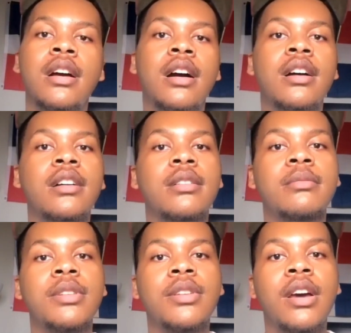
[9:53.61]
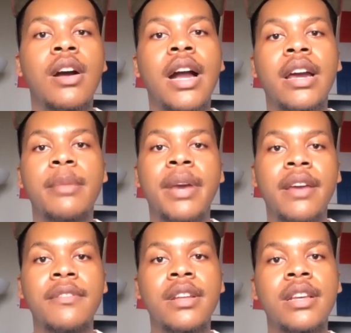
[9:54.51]
you know, I gotta
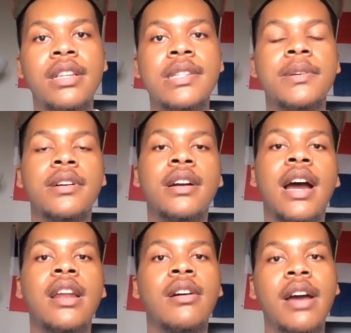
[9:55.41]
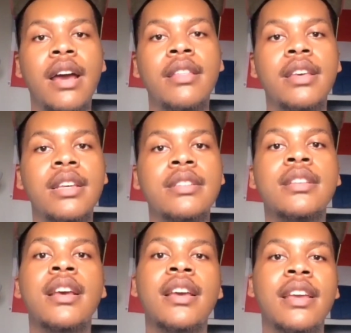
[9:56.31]
pay for this, or I don't have this,
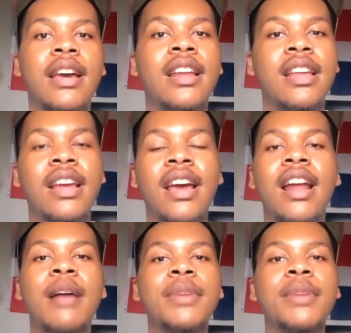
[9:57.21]
yada yada yada.